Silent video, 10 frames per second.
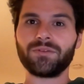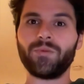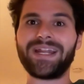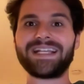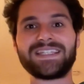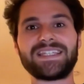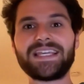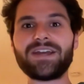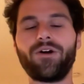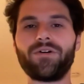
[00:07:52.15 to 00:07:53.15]
when I
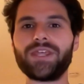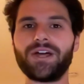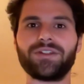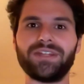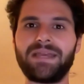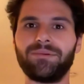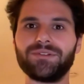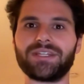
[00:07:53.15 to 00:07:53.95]
see all the other labels.